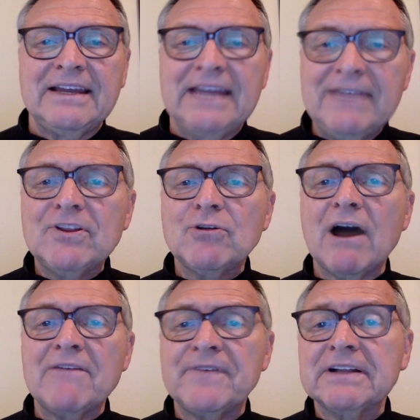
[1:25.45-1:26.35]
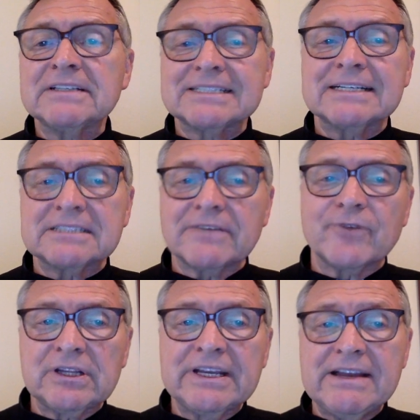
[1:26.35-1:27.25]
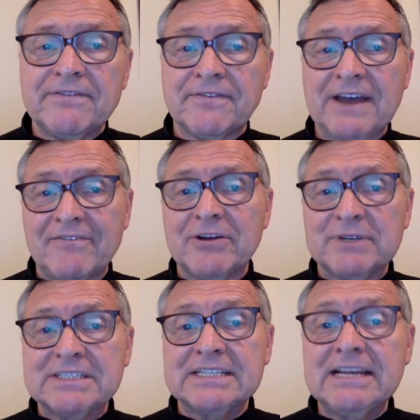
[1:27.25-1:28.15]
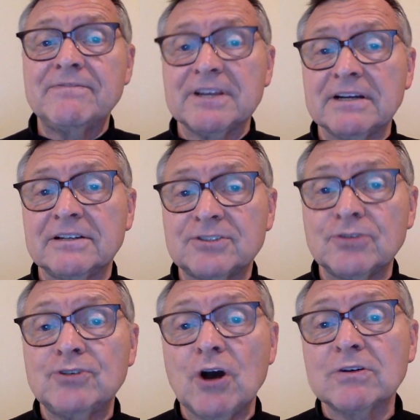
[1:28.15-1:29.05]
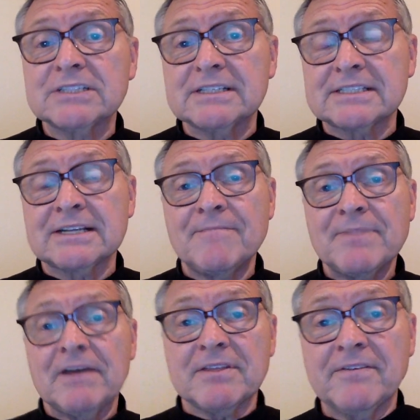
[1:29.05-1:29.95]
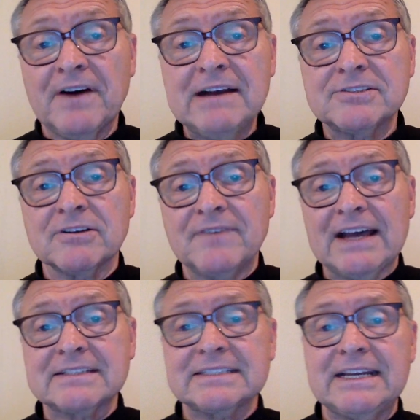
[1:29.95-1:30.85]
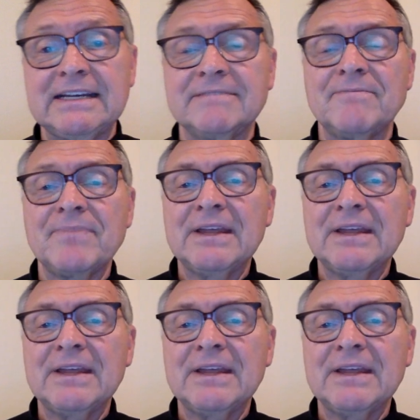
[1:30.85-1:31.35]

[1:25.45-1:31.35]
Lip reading: Even though I feel a sense of relief having received the 2 doses of the Pfizer vaccine,